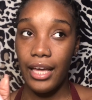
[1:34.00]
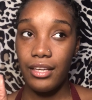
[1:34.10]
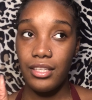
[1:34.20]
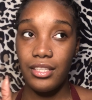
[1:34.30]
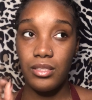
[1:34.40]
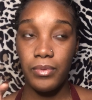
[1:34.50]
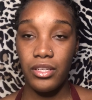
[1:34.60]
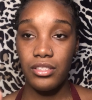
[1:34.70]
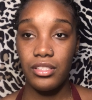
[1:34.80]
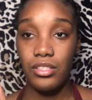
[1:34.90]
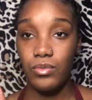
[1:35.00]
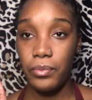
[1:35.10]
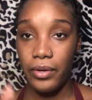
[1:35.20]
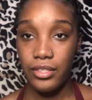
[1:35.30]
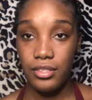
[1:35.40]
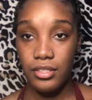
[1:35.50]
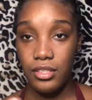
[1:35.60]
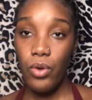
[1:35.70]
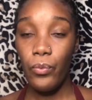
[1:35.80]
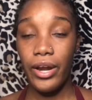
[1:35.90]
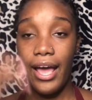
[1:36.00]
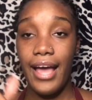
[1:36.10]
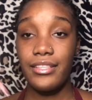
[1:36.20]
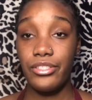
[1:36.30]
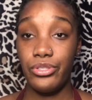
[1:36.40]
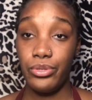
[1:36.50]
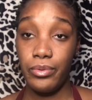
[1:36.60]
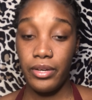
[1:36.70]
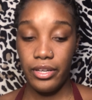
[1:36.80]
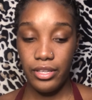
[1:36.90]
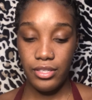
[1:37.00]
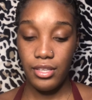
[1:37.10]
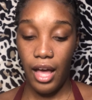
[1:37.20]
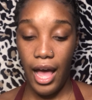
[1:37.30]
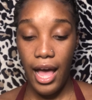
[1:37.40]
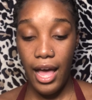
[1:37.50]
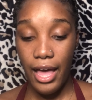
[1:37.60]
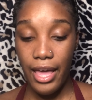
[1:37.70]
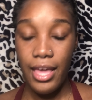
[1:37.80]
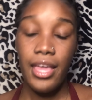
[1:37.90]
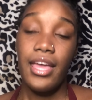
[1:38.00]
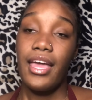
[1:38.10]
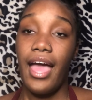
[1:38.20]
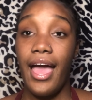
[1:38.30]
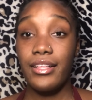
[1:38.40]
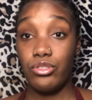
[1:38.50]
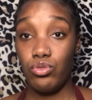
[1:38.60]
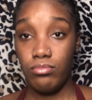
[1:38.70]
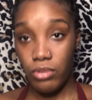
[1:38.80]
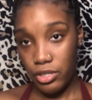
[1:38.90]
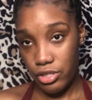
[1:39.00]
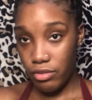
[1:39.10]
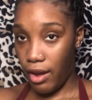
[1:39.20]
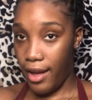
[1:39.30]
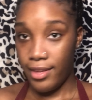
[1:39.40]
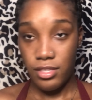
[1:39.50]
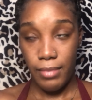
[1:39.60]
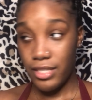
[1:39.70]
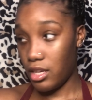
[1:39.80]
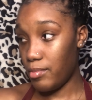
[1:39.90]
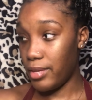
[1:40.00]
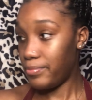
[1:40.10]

experienced this once. What I had to do was I had to moisturize my tummy.